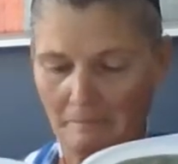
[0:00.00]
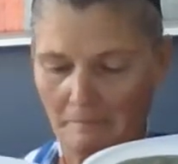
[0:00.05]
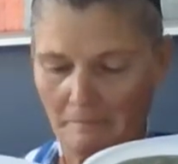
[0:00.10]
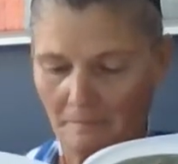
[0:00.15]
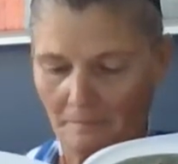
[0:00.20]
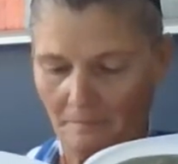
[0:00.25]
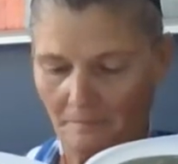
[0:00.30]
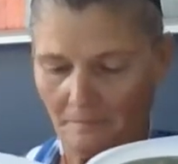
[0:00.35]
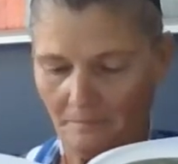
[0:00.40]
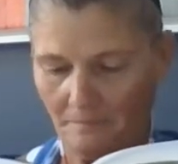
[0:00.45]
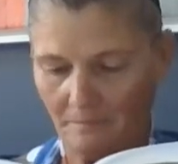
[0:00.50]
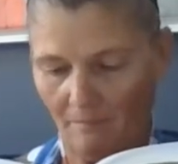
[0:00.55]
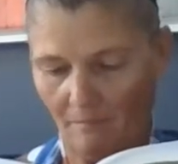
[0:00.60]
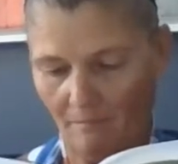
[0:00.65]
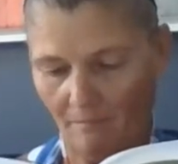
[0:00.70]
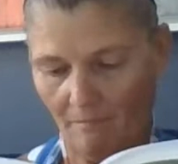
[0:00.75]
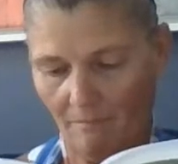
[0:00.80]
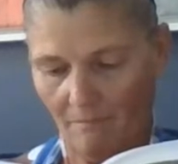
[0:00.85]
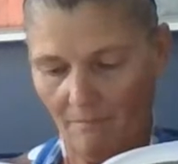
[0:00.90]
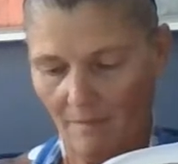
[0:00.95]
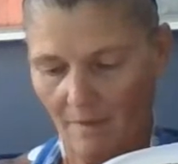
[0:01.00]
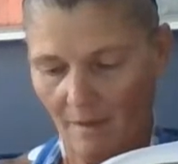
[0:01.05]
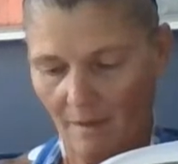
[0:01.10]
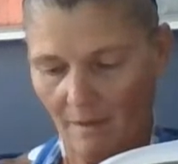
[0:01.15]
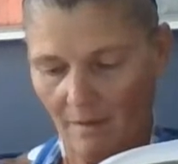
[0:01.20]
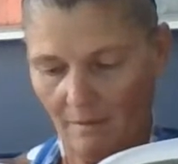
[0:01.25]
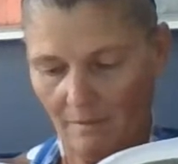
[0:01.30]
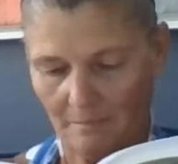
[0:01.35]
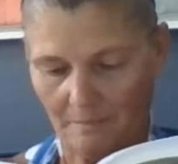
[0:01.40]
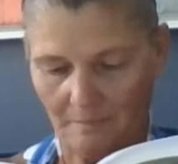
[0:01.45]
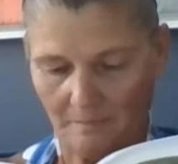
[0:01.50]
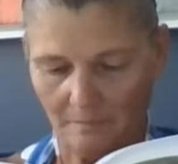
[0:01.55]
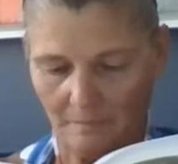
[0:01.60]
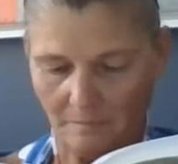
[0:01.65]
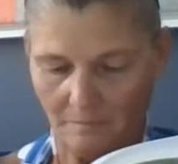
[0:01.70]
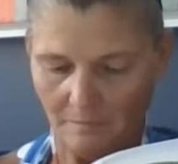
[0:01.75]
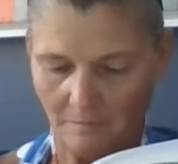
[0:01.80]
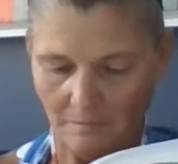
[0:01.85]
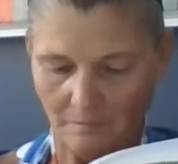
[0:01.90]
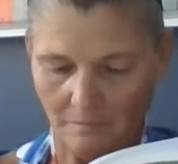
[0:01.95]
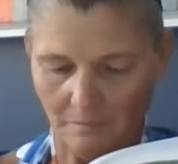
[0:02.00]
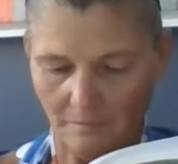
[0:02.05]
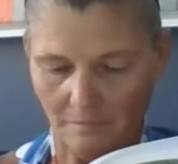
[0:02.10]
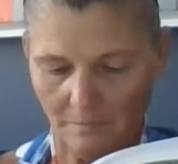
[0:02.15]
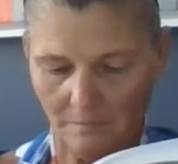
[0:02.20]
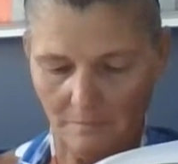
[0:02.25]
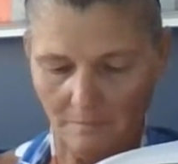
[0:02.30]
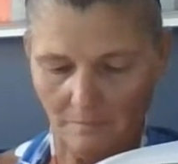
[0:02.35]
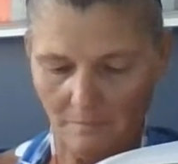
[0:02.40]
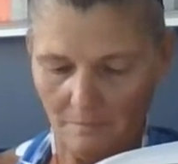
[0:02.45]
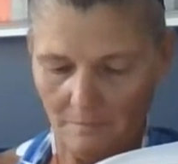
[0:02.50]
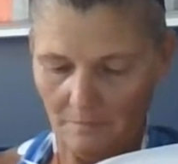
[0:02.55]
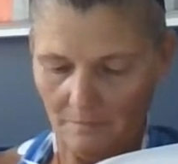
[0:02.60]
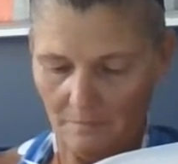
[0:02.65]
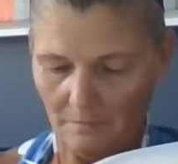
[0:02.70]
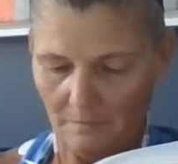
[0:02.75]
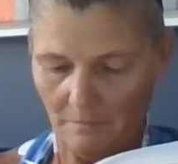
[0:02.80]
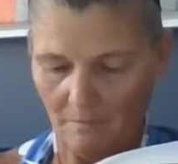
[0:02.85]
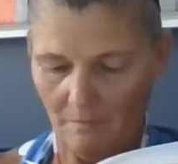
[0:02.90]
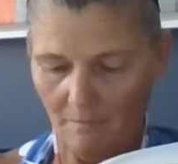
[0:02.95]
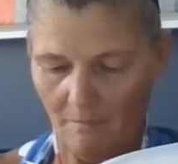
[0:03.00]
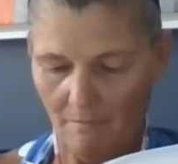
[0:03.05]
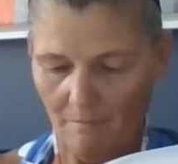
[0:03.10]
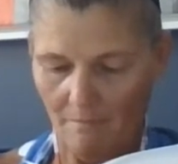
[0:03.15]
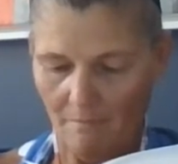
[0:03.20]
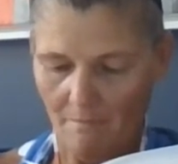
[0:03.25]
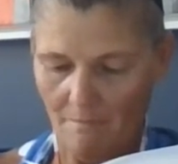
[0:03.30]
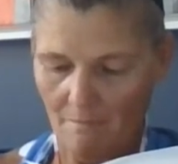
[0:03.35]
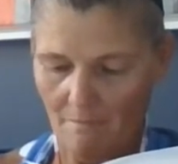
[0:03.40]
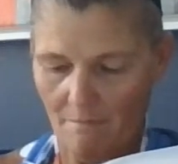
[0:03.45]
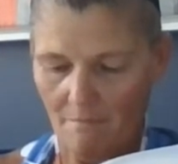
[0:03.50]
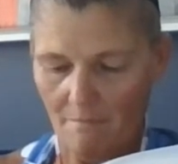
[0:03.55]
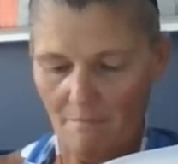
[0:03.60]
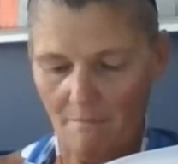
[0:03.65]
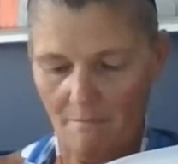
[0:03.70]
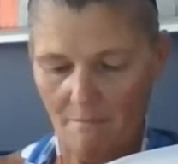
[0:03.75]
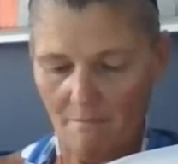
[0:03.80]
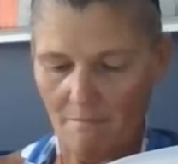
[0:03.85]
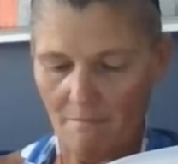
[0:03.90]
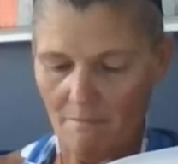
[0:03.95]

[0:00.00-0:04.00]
Nobody speaks.